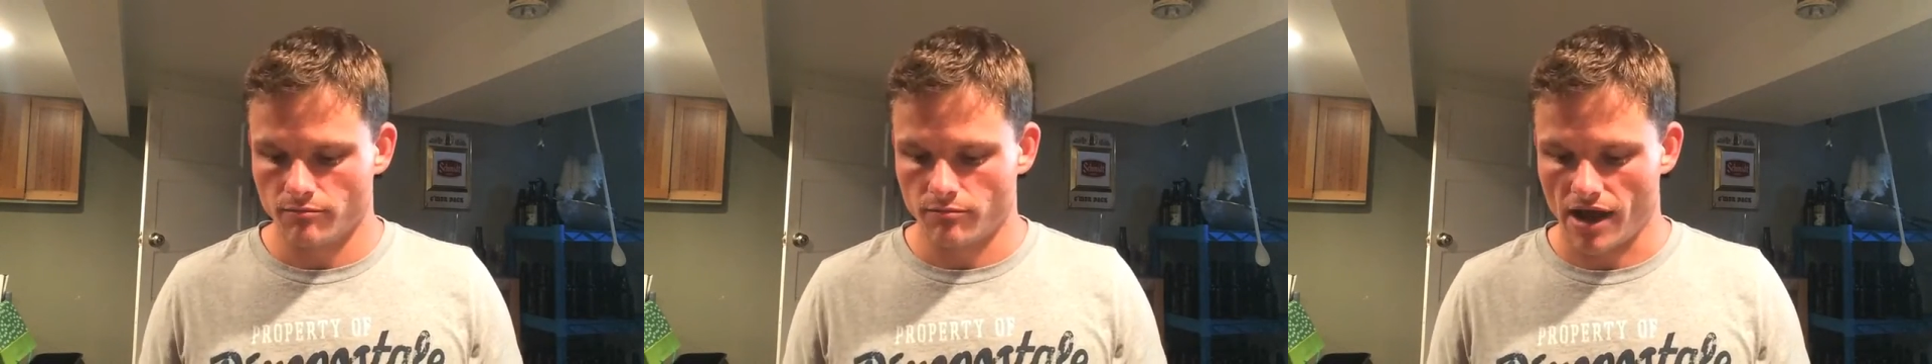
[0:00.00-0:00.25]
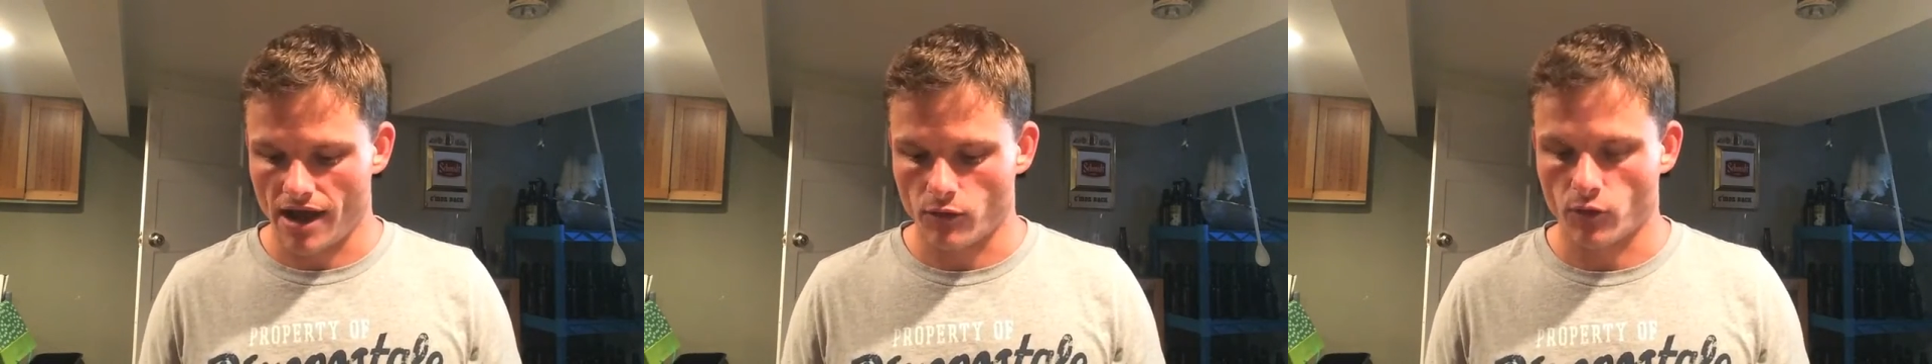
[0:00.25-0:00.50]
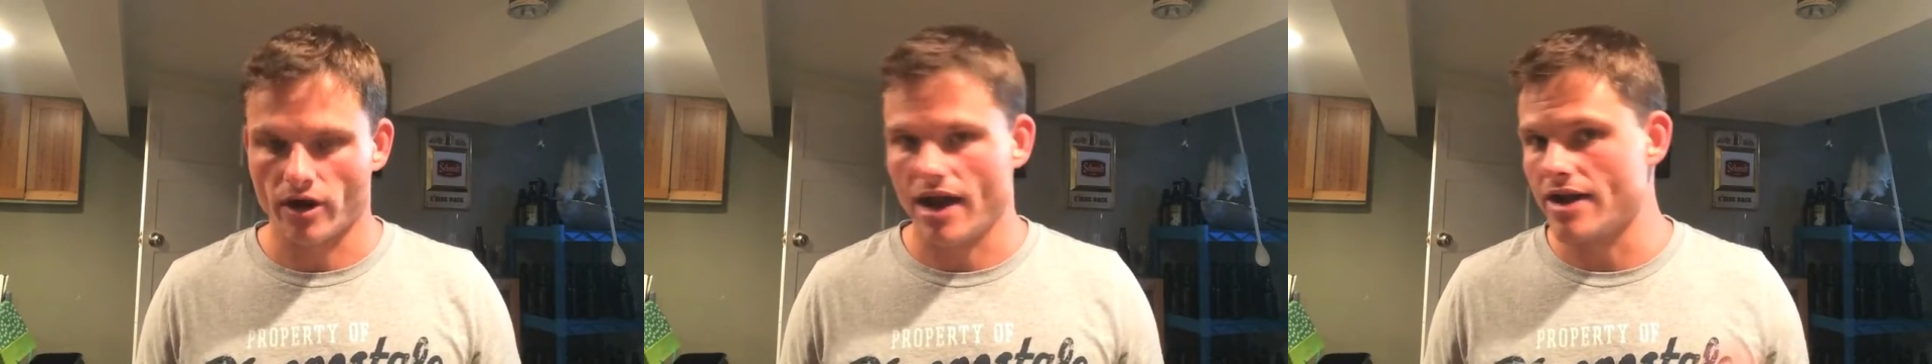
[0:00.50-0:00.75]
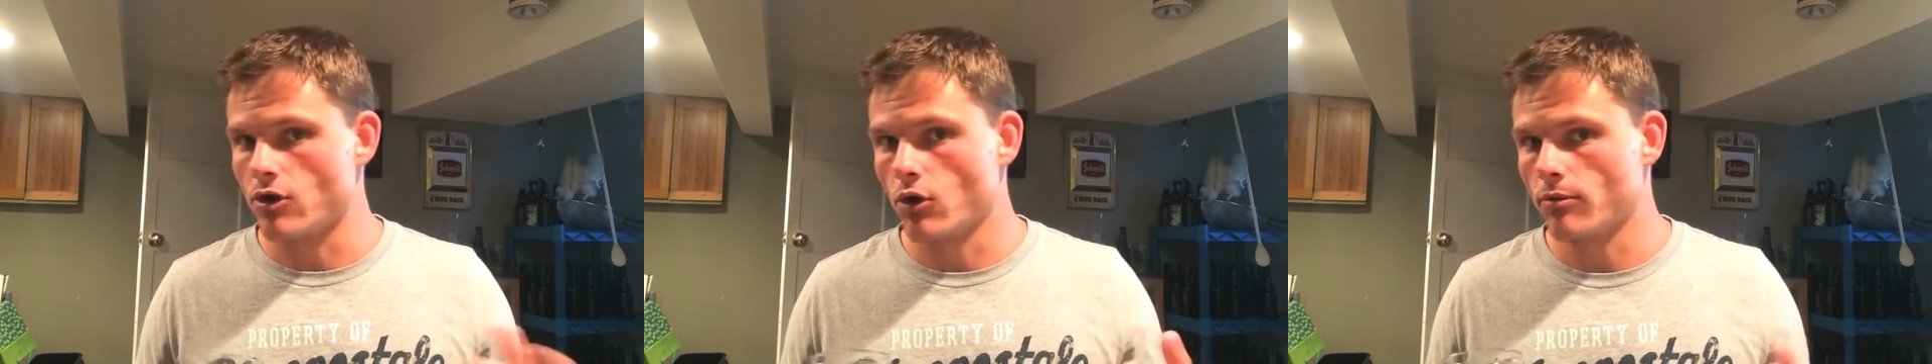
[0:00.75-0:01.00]
By what
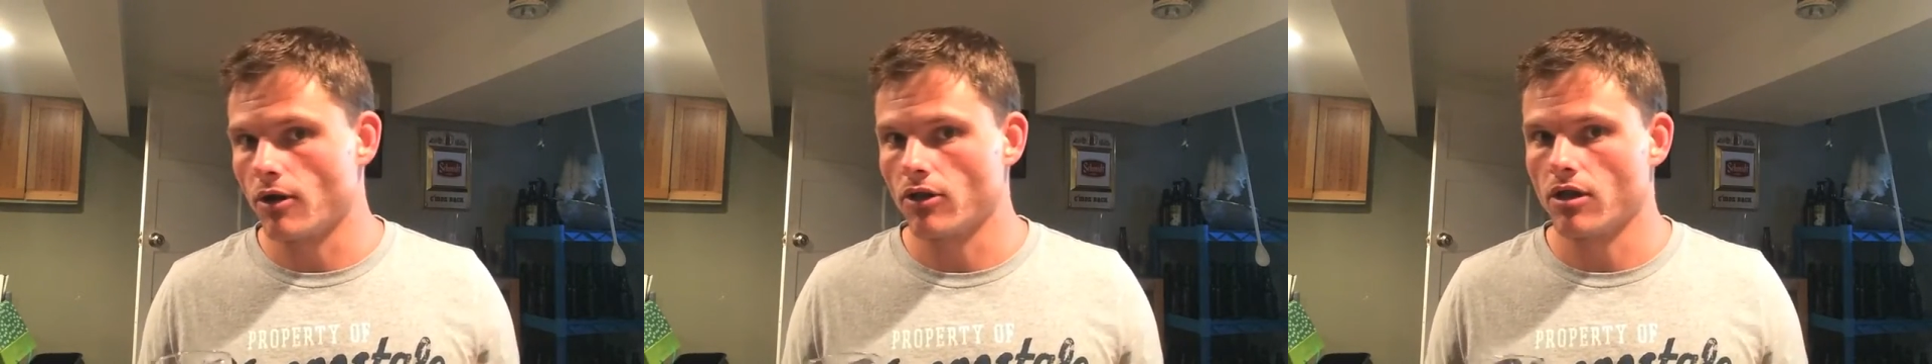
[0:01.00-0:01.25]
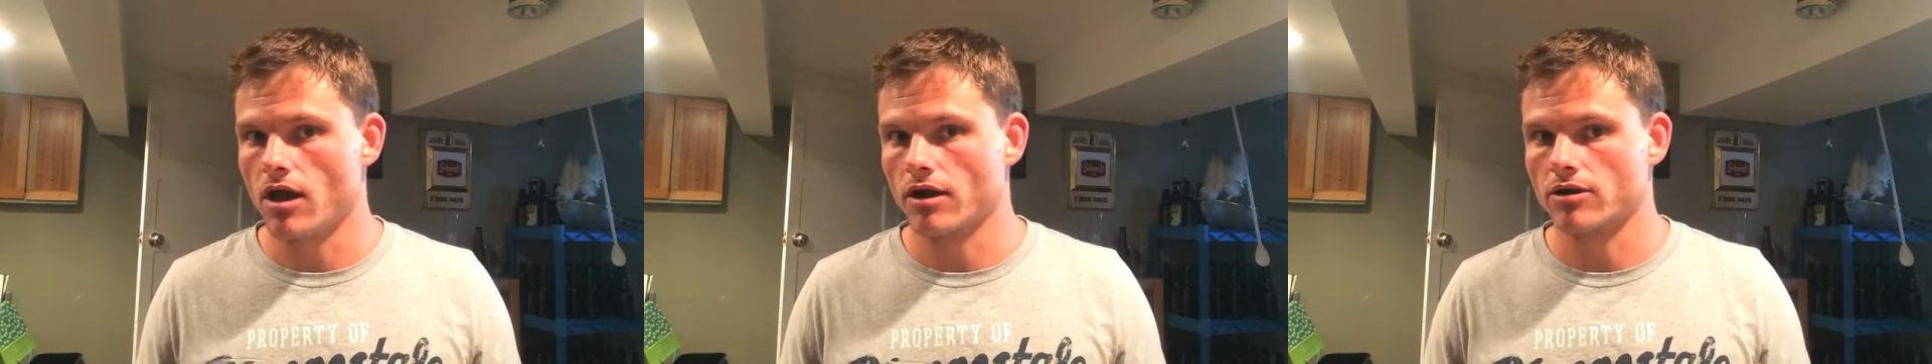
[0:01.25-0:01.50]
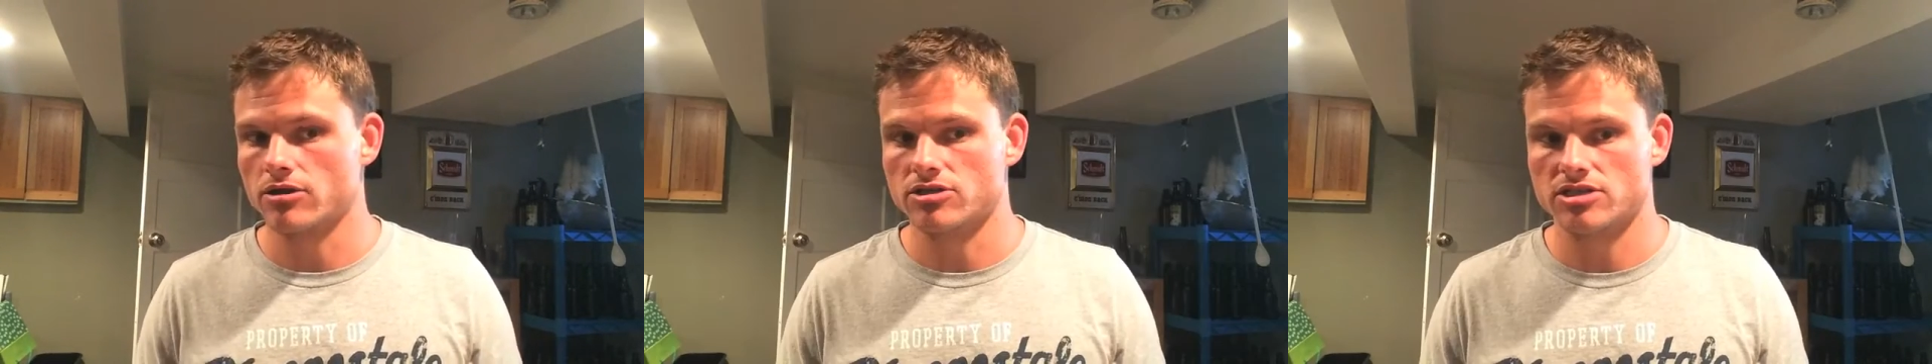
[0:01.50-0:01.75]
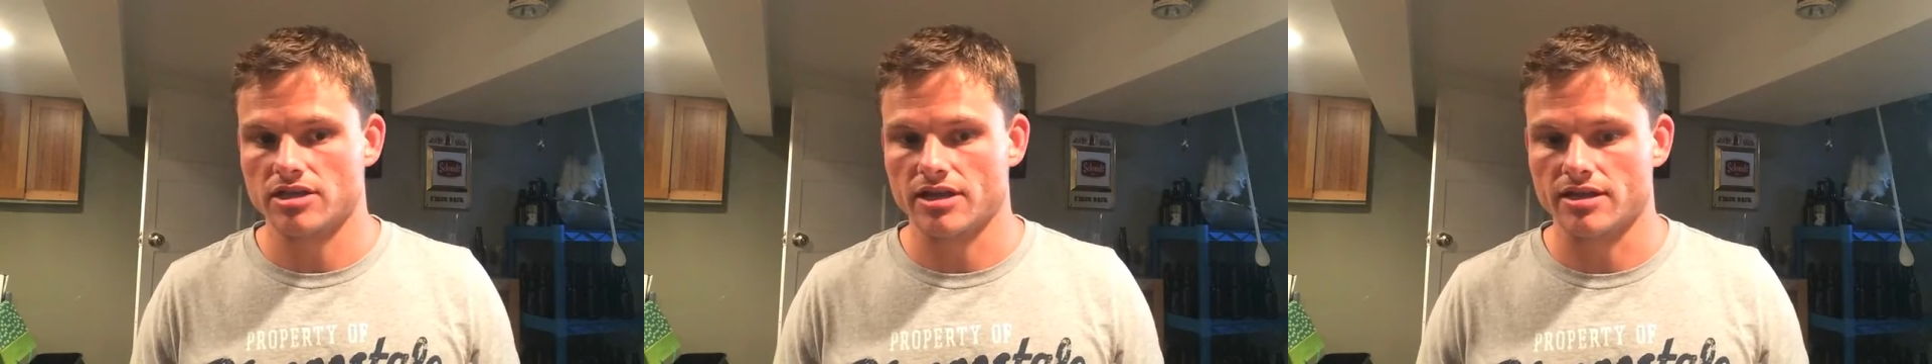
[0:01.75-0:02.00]
I know about
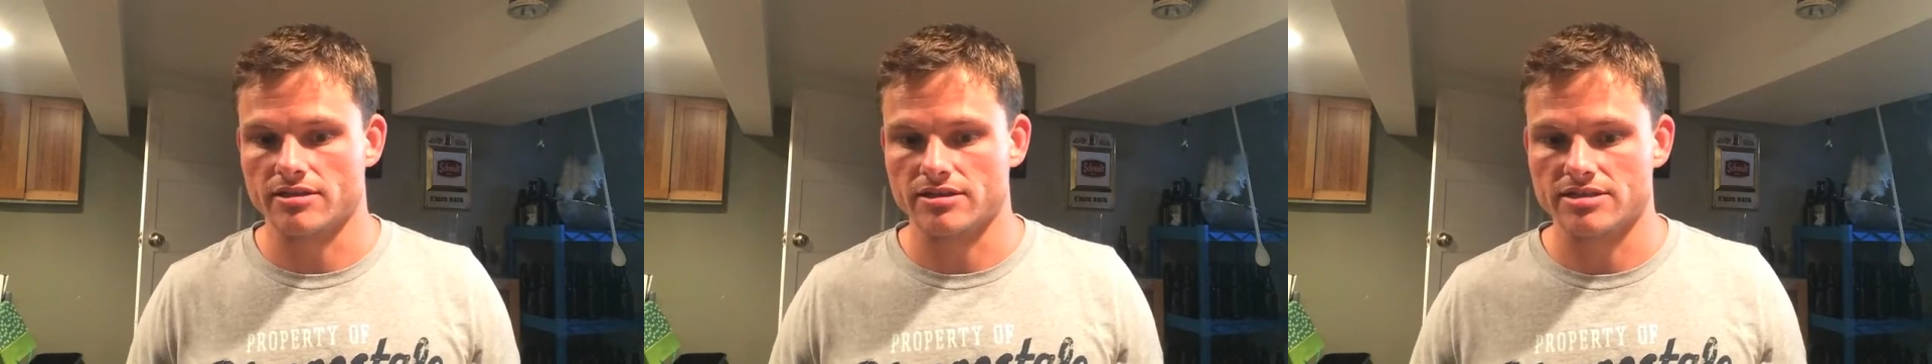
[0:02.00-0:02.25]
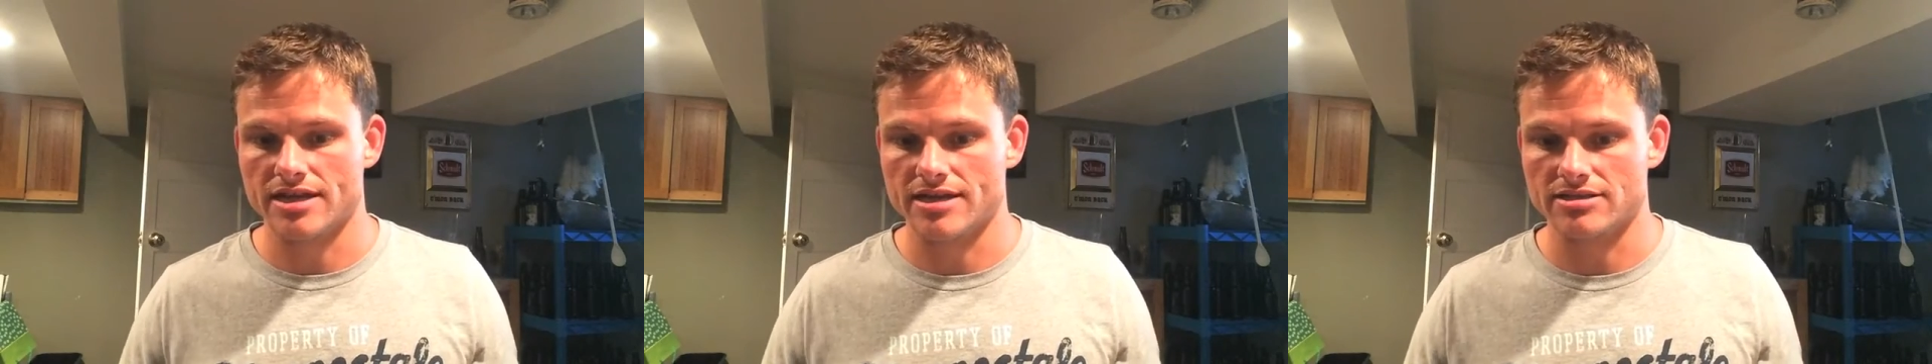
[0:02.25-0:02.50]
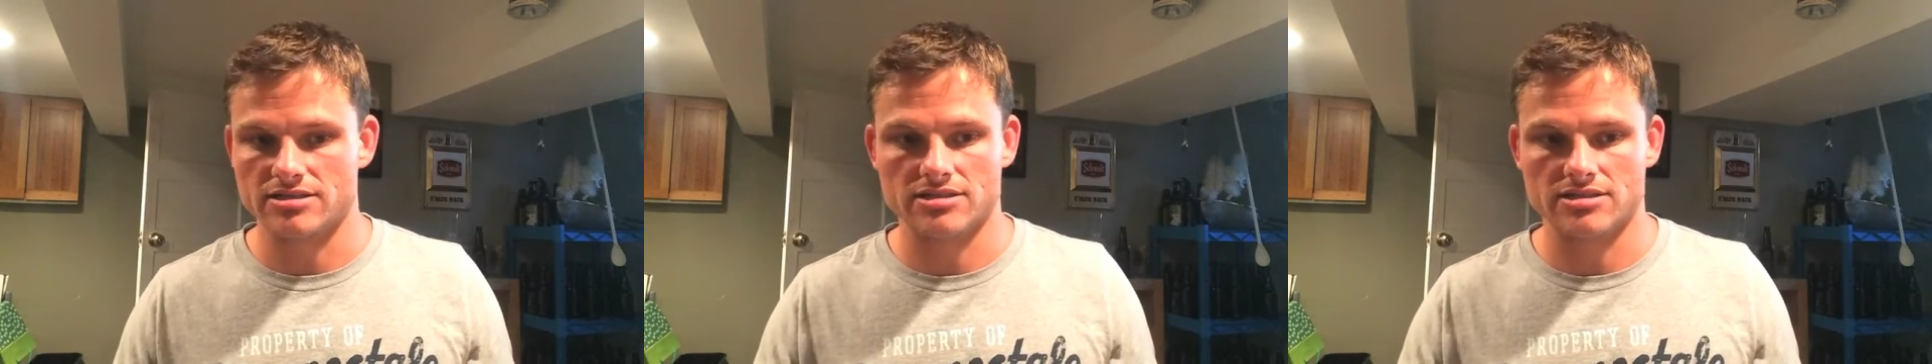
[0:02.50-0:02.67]
lagers and the taste,